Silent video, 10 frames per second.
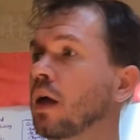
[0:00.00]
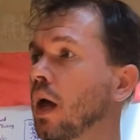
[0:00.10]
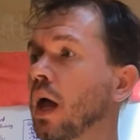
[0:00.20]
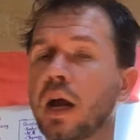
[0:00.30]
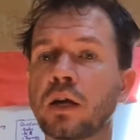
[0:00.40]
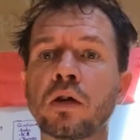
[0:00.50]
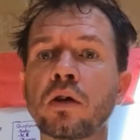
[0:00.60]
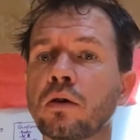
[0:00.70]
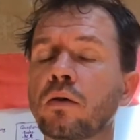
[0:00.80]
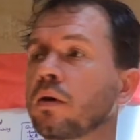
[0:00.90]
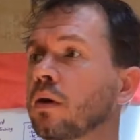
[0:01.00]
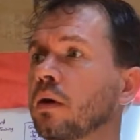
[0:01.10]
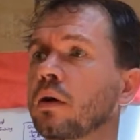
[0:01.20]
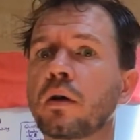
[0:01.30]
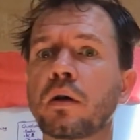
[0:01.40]
and I knew
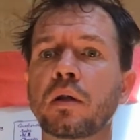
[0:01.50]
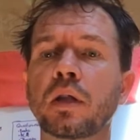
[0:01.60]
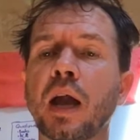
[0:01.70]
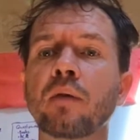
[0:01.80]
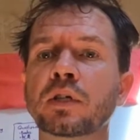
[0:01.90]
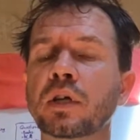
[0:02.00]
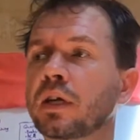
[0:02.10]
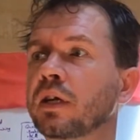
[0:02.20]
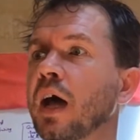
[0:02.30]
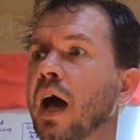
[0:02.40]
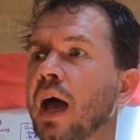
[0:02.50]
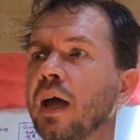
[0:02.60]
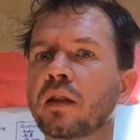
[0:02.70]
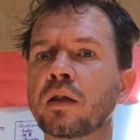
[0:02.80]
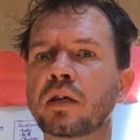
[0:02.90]
that I was going to die,
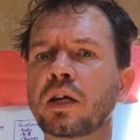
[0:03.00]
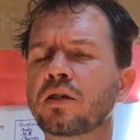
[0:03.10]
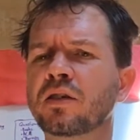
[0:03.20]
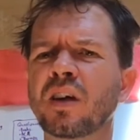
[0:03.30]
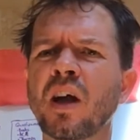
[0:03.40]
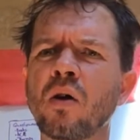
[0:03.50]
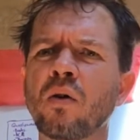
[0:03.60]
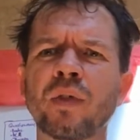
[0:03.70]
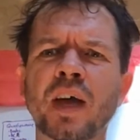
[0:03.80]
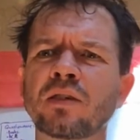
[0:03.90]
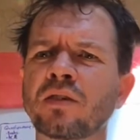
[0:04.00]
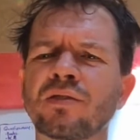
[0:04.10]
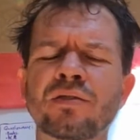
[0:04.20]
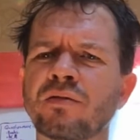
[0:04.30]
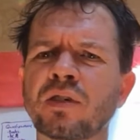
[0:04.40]
and the teacher said, oh,
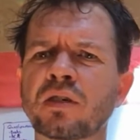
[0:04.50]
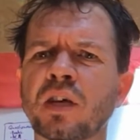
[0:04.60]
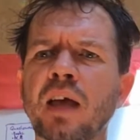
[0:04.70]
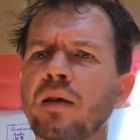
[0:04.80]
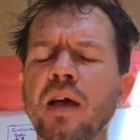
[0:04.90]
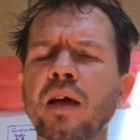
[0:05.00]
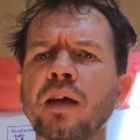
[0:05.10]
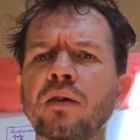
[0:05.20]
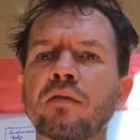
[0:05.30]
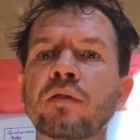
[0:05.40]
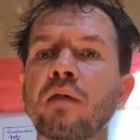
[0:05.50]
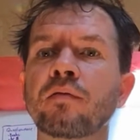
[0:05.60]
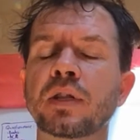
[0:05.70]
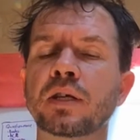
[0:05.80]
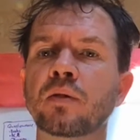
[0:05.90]
that's just, I don't have time
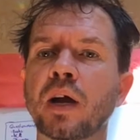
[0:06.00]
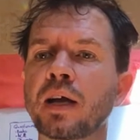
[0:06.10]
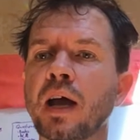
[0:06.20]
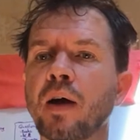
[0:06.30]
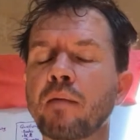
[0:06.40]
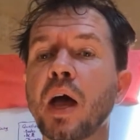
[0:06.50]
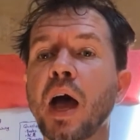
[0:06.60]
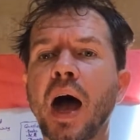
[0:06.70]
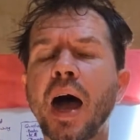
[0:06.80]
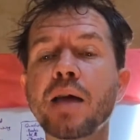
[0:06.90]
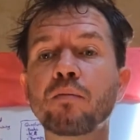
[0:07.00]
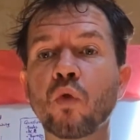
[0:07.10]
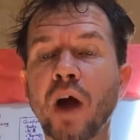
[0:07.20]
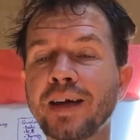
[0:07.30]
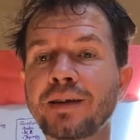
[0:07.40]
for this right now. I'm
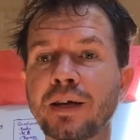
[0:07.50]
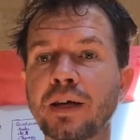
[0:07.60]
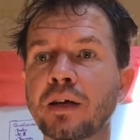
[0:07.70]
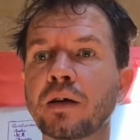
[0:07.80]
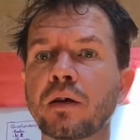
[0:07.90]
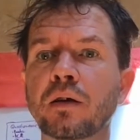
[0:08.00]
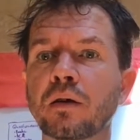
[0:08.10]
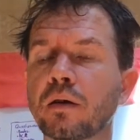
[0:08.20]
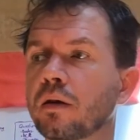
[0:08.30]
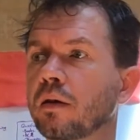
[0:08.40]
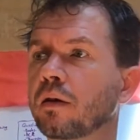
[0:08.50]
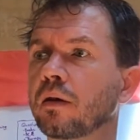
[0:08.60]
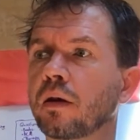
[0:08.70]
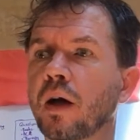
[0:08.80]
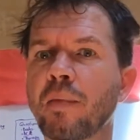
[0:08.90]
writing
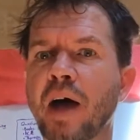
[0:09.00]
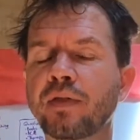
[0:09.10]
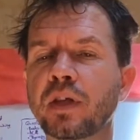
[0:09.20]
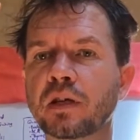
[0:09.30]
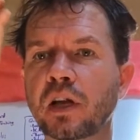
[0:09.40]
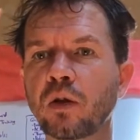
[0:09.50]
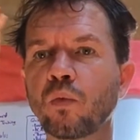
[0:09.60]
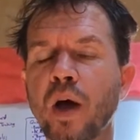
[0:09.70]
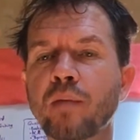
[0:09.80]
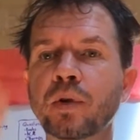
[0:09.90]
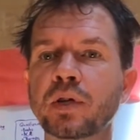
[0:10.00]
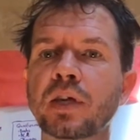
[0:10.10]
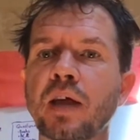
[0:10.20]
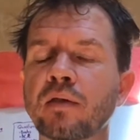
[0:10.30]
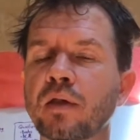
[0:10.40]
about this little
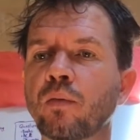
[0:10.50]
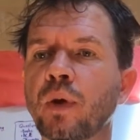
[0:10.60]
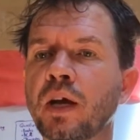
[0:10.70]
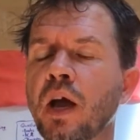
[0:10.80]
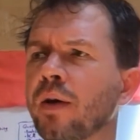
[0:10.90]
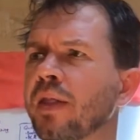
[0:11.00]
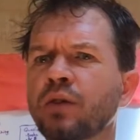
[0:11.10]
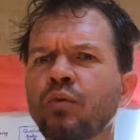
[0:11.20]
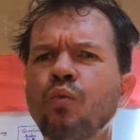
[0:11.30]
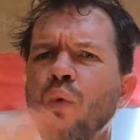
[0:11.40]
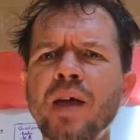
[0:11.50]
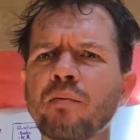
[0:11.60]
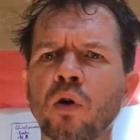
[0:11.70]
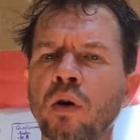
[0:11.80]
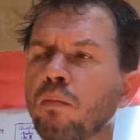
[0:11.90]
1% that we know, and that's way
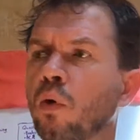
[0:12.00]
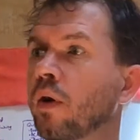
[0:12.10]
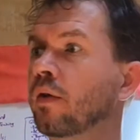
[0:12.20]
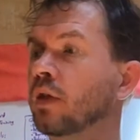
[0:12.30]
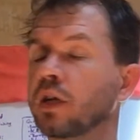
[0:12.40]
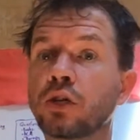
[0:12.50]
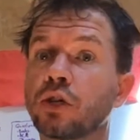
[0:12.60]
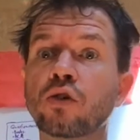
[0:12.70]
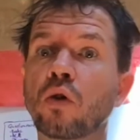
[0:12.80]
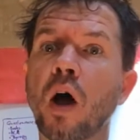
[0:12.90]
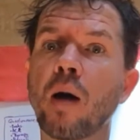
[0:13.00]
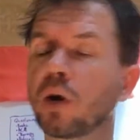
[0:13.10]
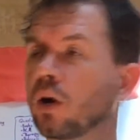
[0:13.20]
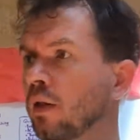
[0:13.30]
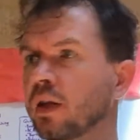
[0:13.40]
more important than your trauma
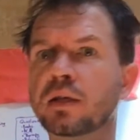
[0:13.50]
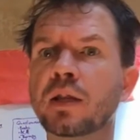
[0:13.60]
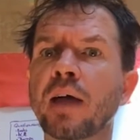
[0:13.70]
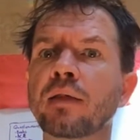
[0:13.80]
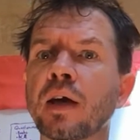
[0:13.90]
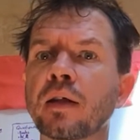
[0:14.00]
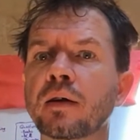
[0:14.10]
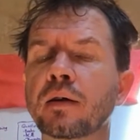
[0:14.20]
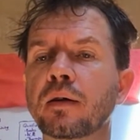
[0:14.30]
or this, that, and the other.